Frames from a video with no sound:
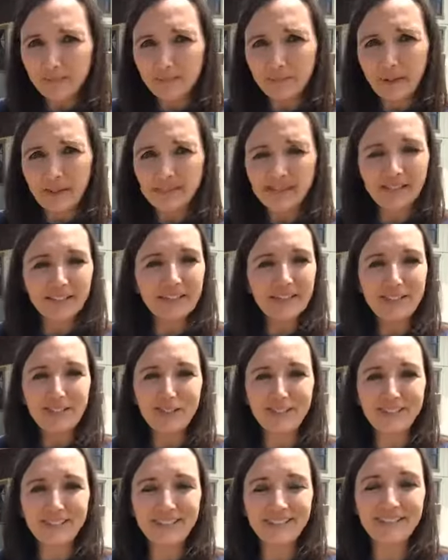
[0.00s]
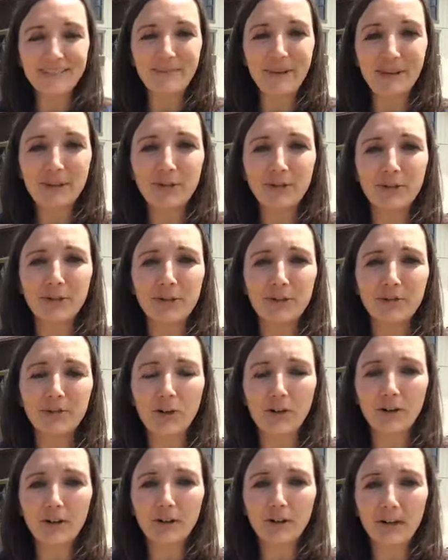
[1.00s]
basically just make sure you
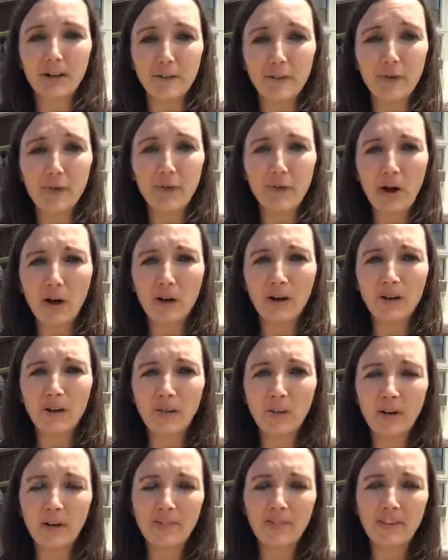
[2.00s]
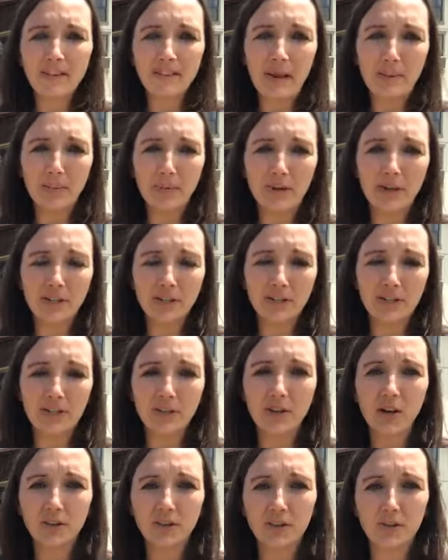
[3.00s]
talk, if you are in one of these operations,
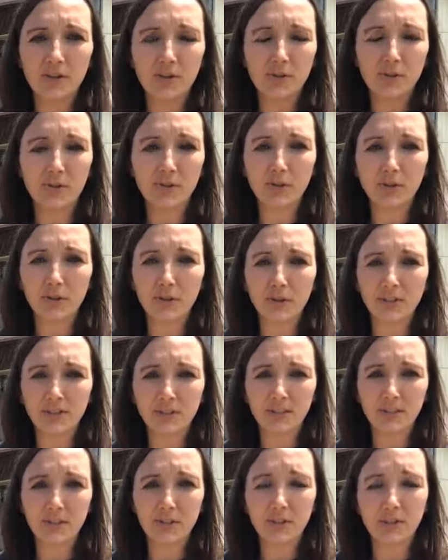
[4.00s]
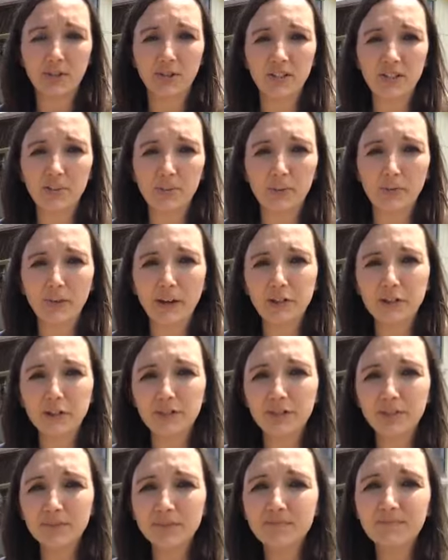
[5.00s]
talk to your trusted insurance
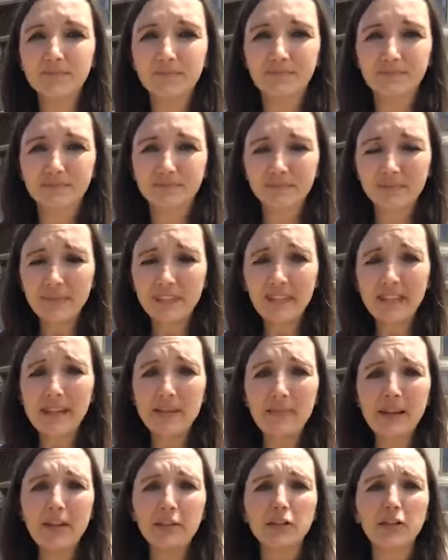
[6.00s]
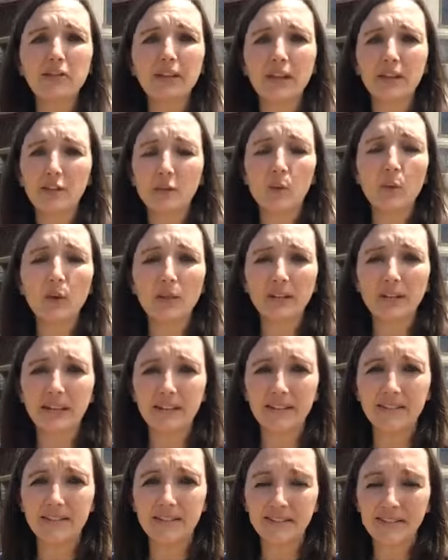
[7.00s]
professional and make sure that your
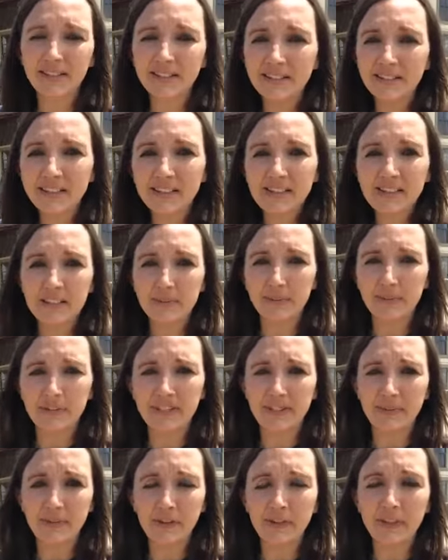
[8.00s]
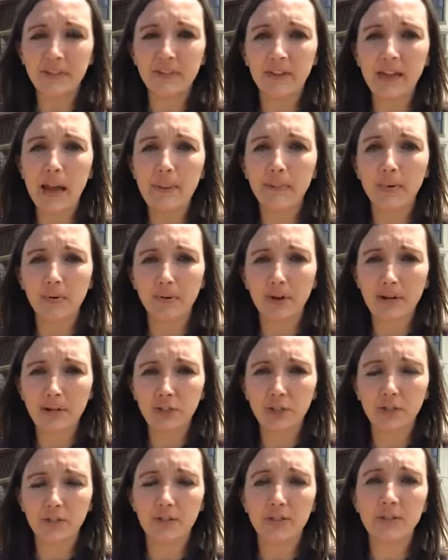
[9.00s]
needs specific to the
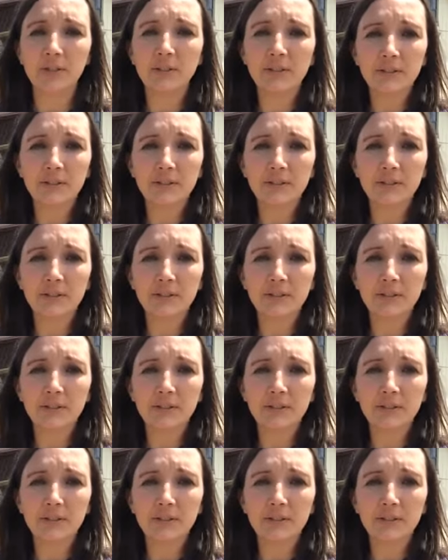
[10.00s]
operation,